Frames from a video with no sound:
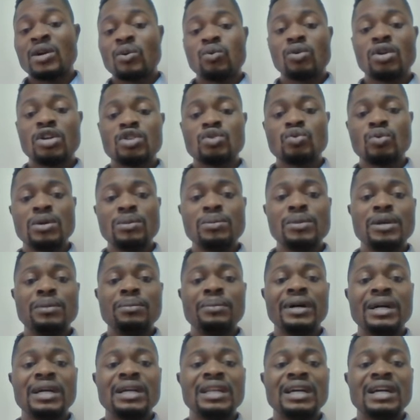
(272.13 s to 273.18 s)
What do we mean
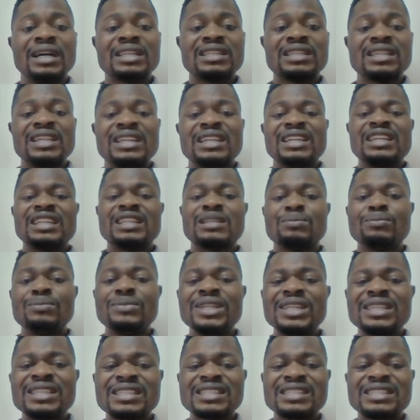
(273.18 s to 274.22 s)
by that? It
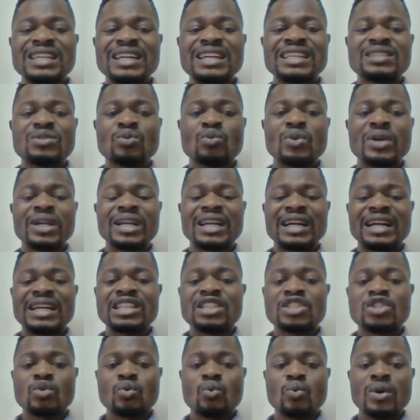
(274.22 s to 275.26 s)
means that we can
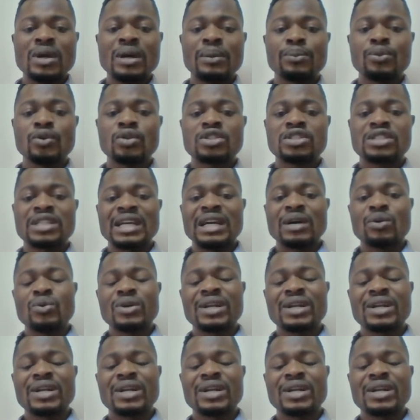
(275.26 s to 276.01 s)
square both sides.